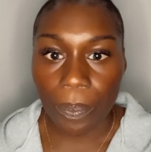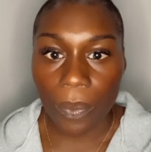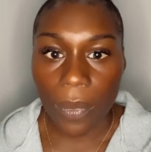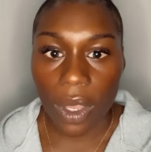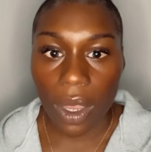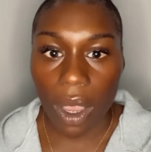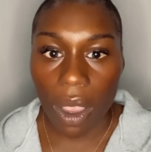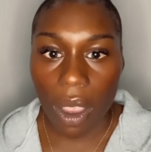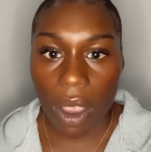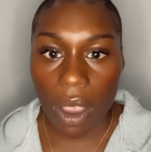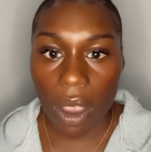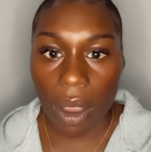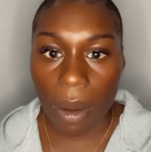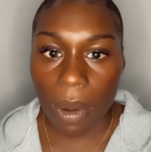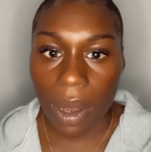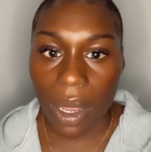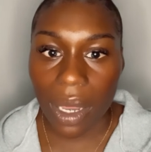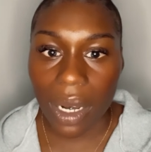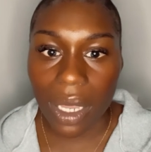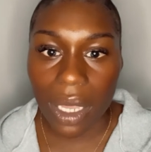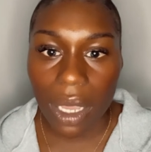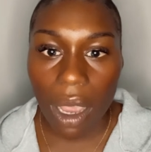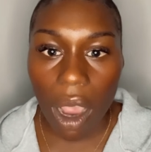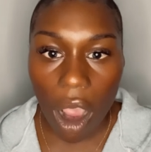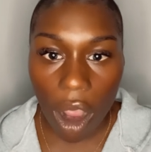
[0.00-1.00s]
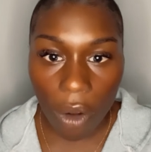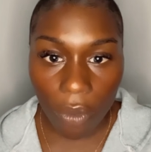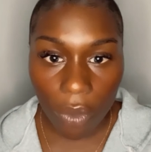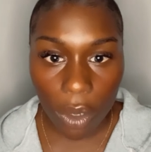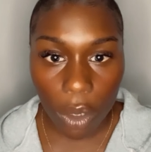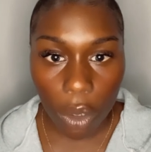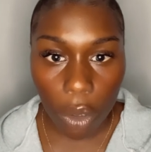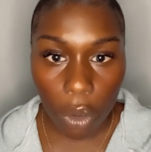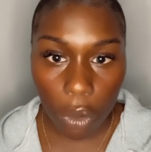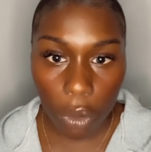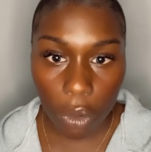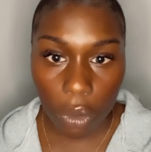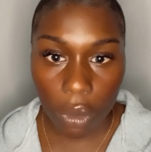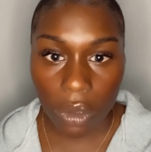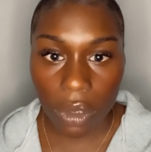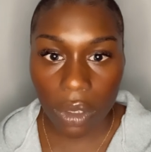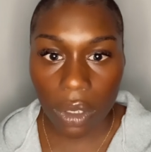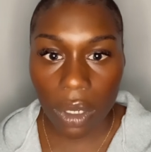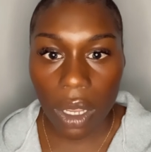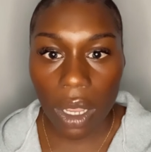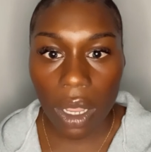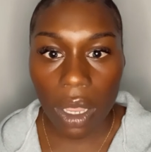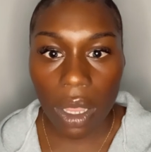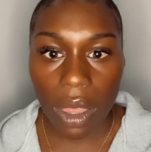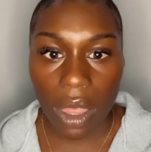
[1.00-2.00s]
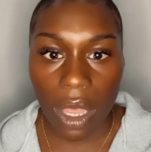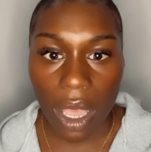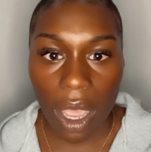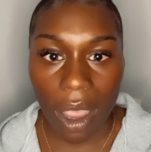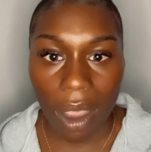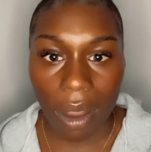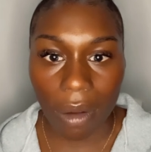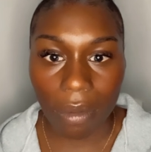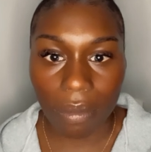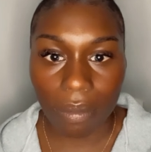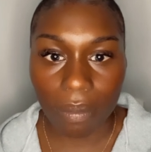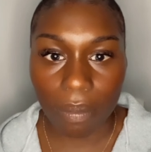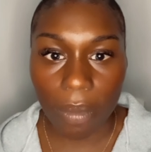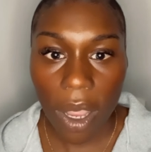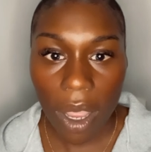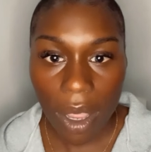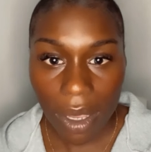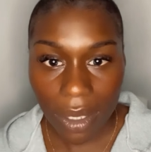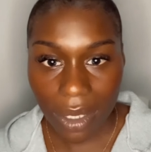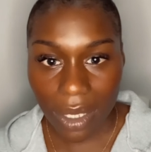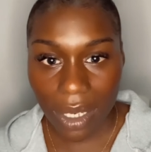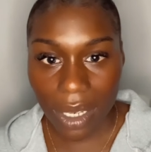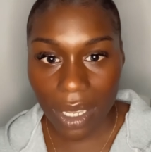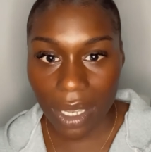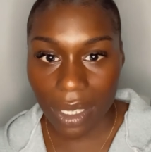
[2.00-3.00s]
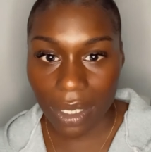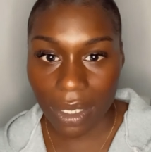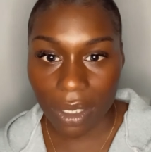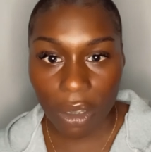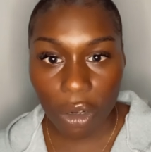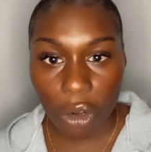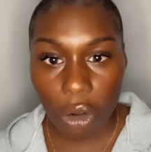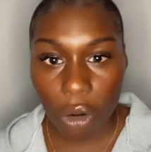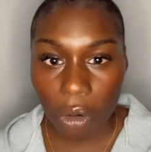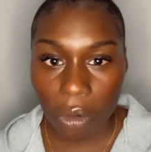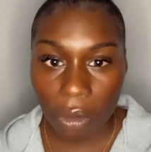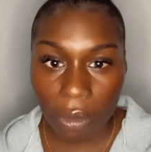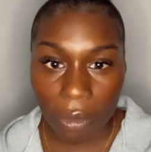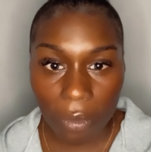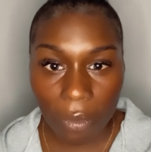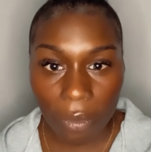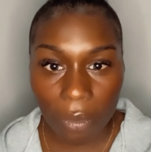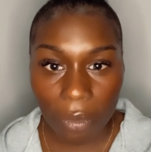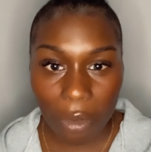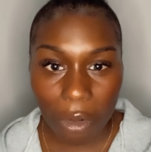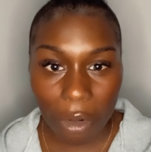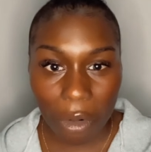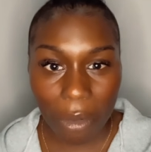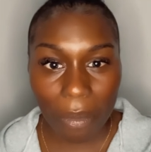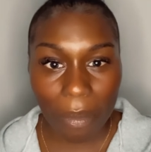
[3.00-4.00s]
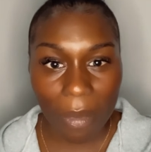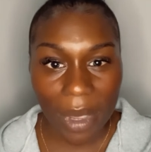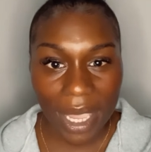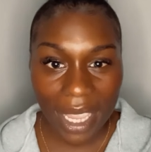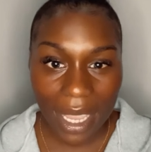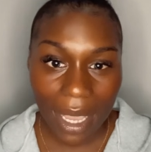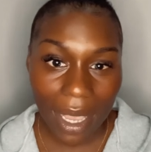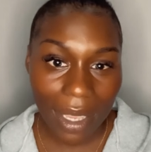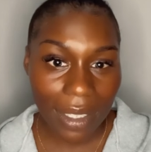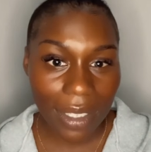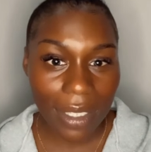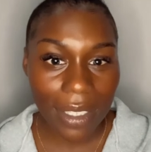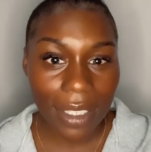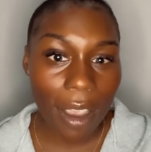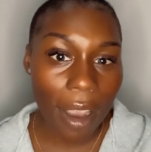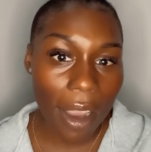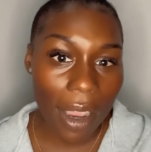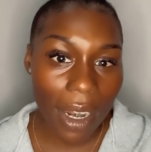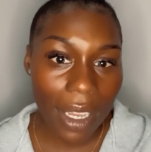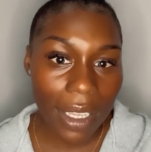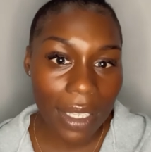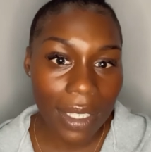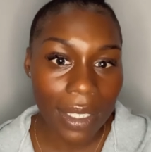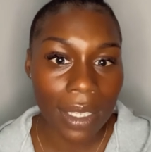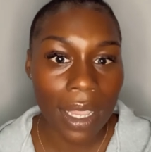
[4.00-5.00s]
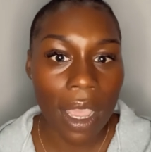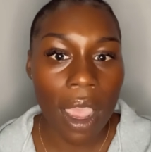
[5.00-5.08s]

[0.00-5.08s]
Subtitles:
And the other con that personally isn't a con for me as a stylist,